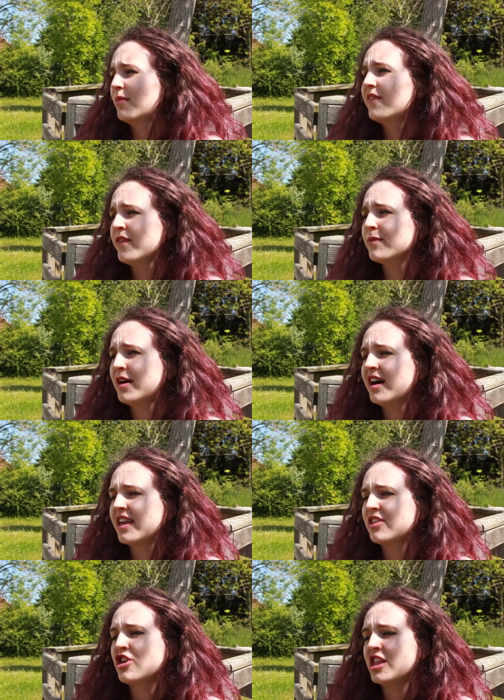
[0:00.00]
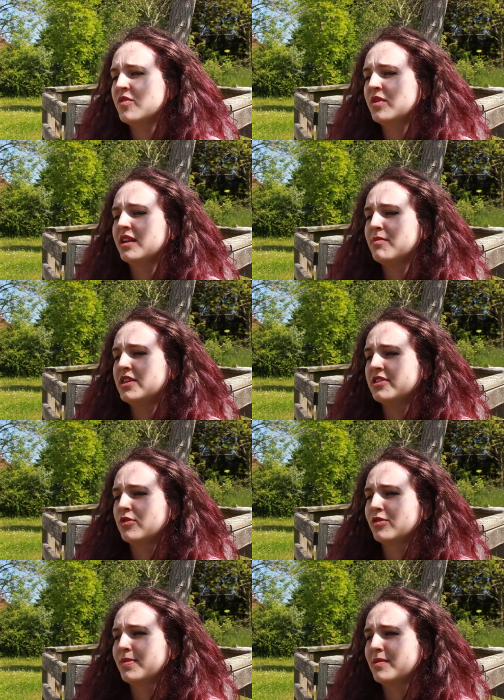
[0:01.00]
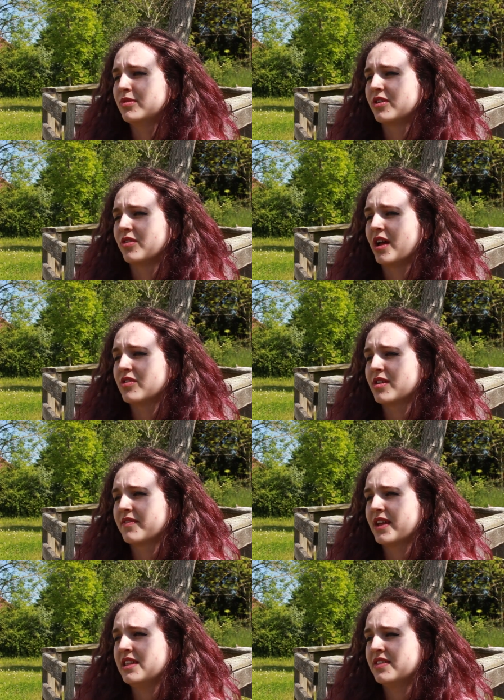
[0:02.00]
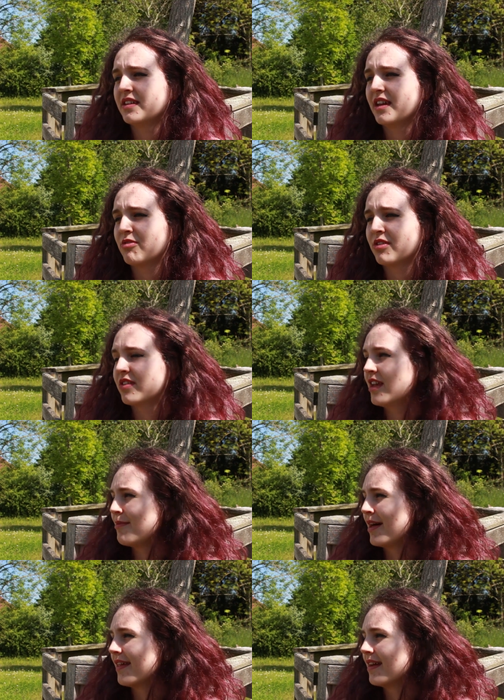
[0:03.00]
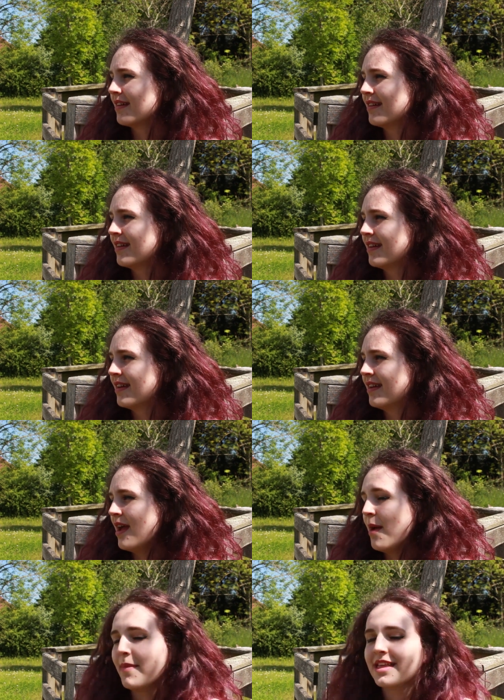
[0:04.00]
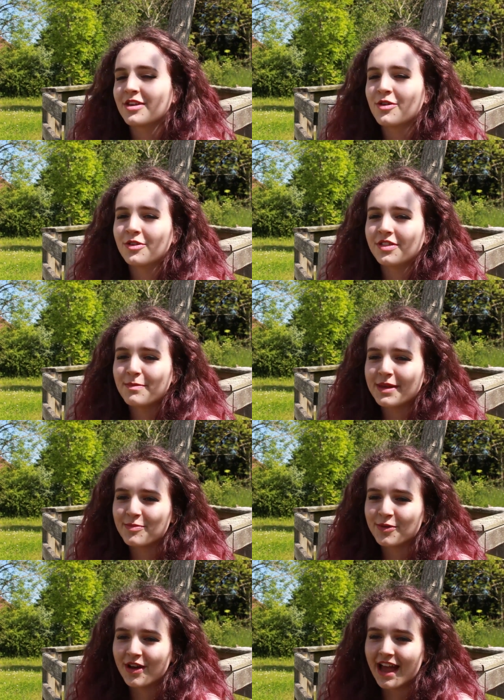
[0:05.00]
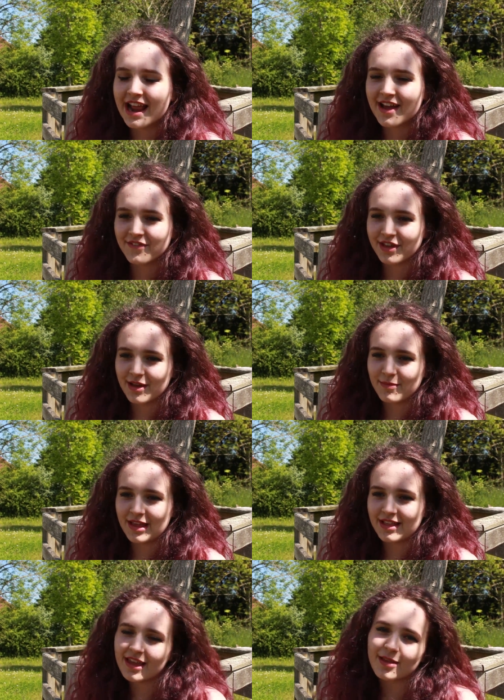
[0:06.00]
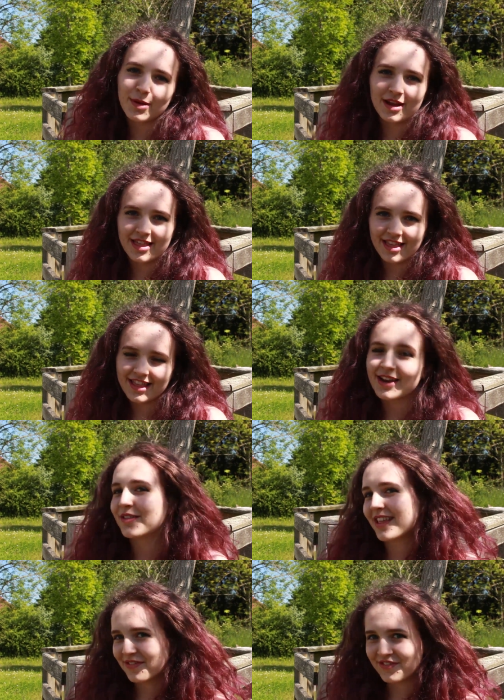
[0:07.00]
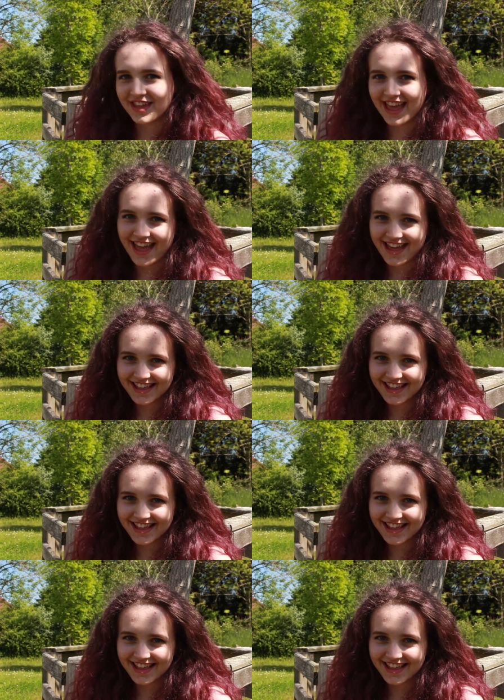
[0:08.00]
My favourite part is genuinely meeting all the people though. I don't have anything else to say about that. Meeting all of the people and having amazing experiences that I'll never forget.